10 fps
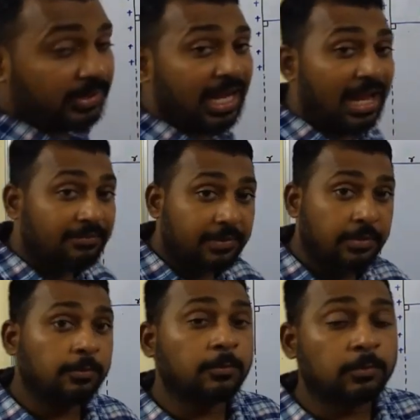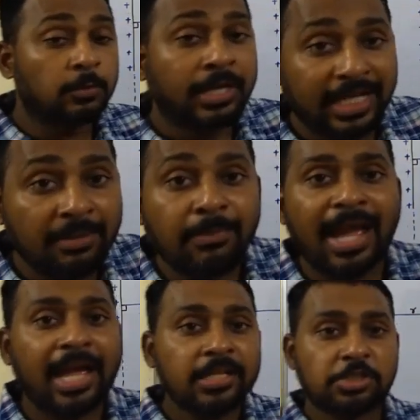we have to
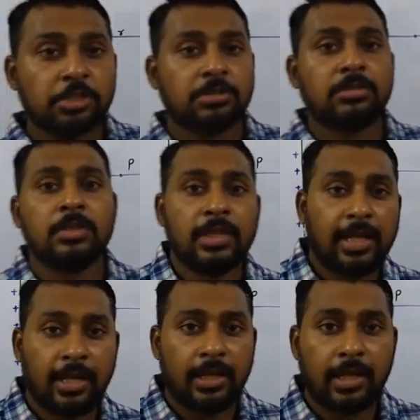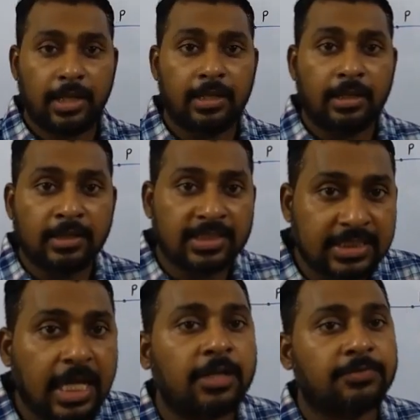imagine a
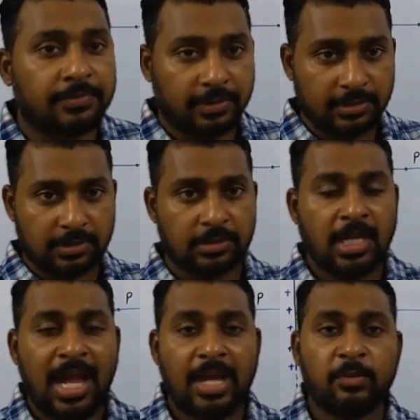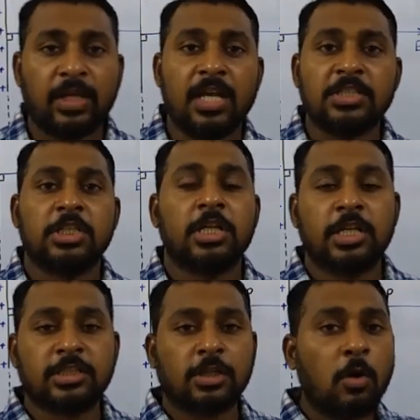surface and we consider
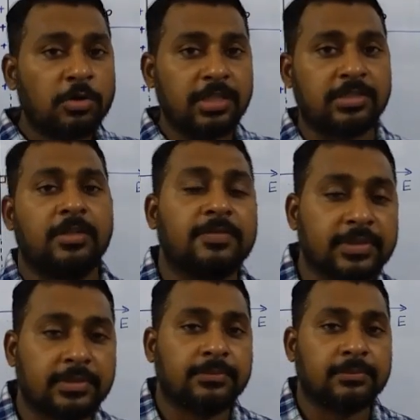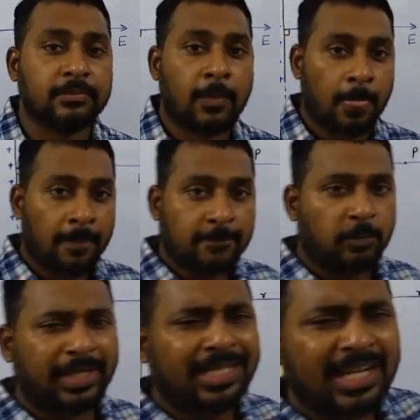it's a Gaussian surface. So
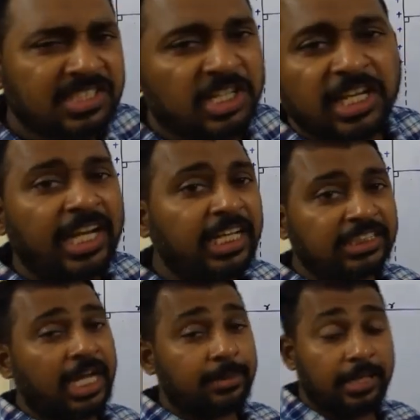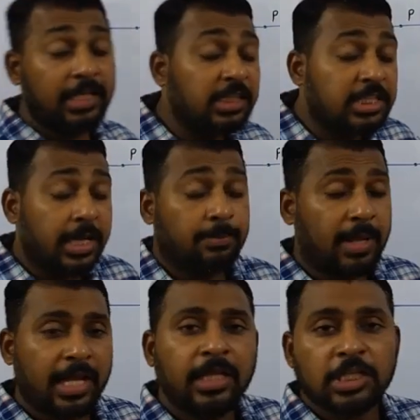we can consider any shape,
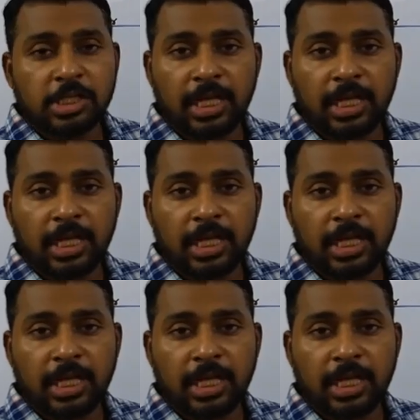any